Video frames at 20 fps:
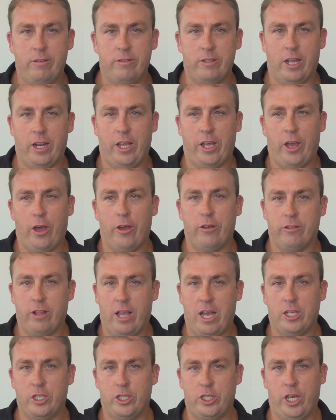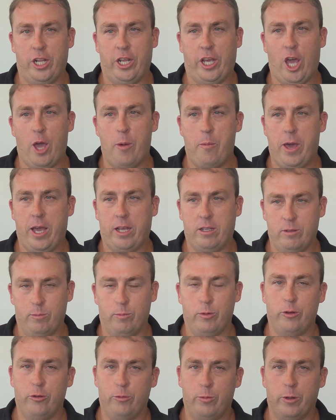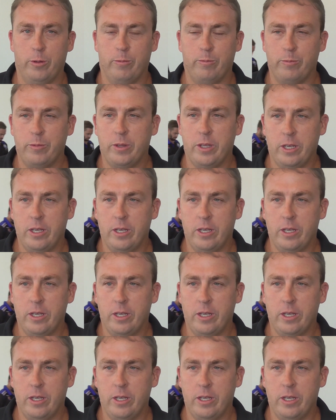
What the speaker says: Sunny Coast last year to go back to Brisbane.